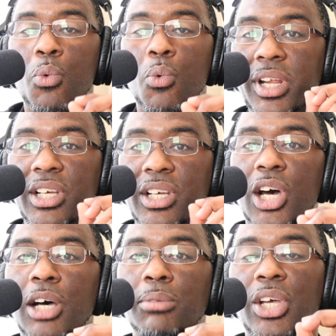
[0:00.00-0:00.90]
when it
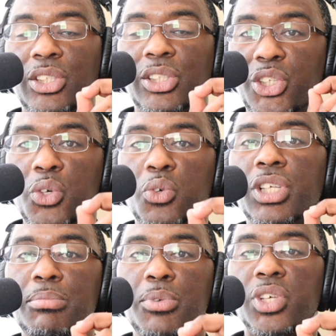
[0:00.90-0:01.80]
comes to
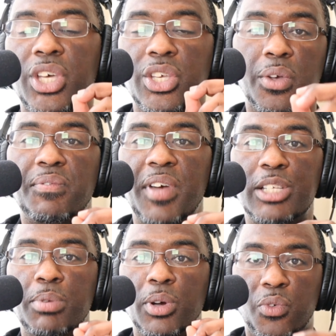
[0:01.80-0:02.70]
using music in your
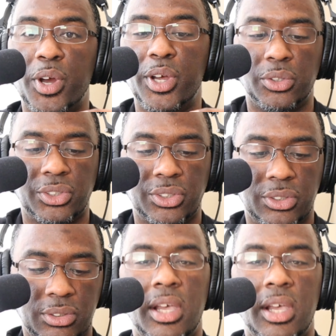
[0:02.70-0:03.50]
Facebook Reels.